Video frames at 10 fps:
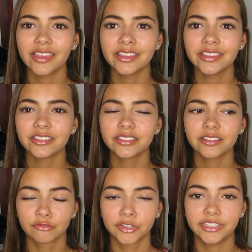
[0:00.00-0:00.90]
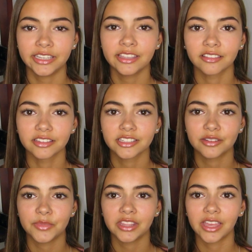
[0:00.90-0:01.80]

is ridiculous to me.